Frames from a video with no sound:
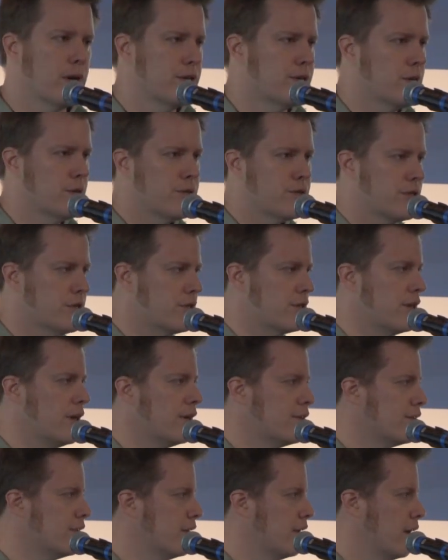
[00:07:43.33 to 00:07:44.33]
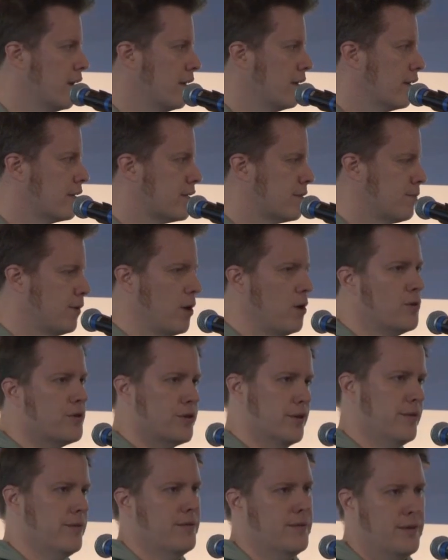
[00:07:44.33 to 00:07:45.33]
And so there's just an
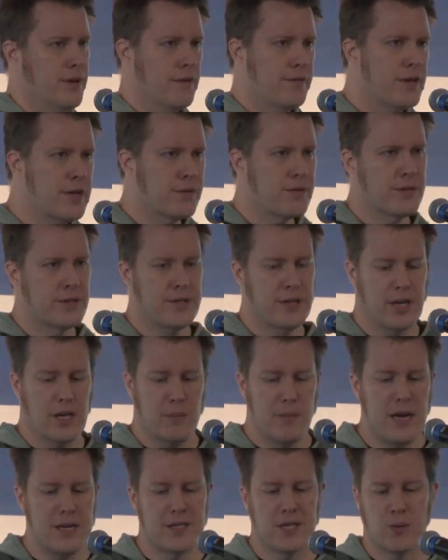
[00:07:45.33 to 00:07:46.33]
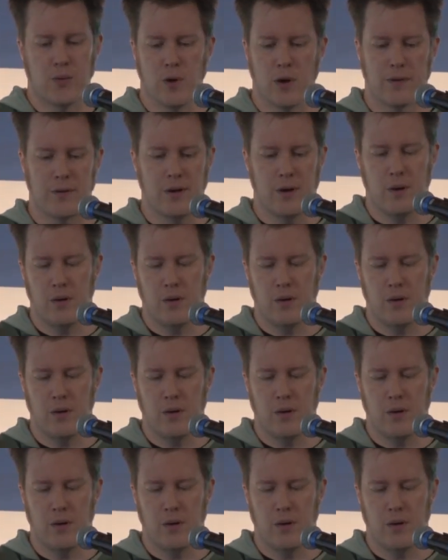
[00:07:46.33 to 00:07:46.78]
explosion of interesting and amazing work that